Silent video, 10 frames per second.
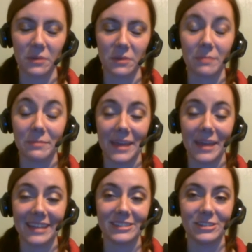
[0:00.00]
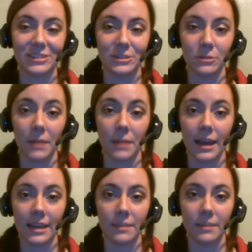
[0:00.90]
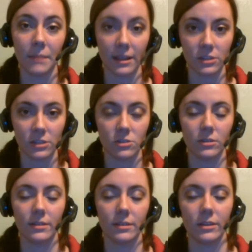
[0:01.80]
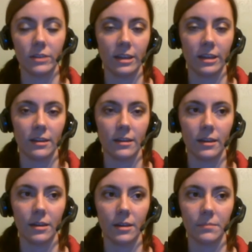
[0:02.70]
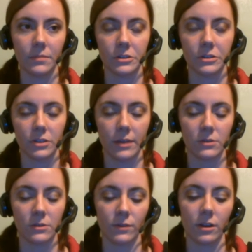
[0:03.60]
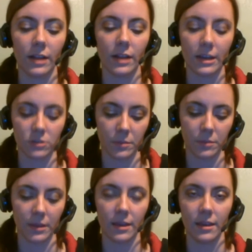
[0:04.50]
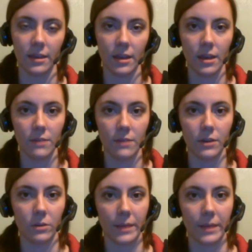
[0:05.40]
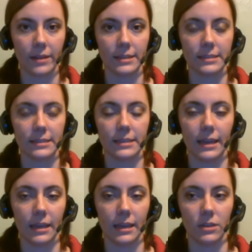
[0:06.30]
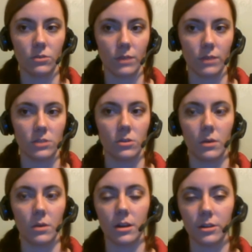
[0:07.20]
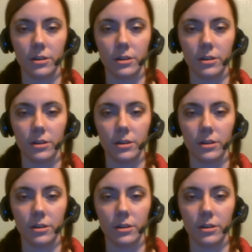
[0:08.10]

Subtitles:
mains to my balance druid, Lileden. Originally, I was feral. I actually play feral balance and resto on her.